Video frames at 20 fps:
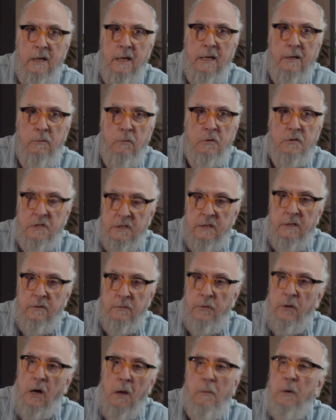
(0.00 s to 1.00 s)
it was
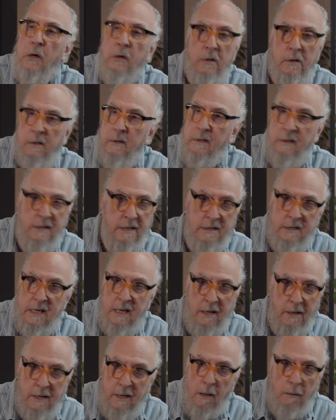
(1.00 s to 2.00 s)
phenomenal,
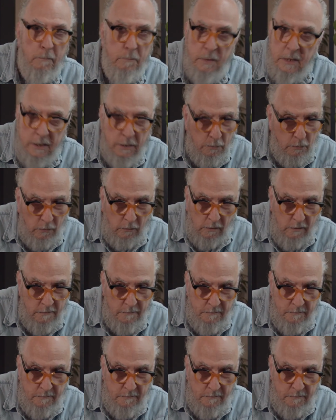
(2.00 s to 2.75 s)
unbeatable,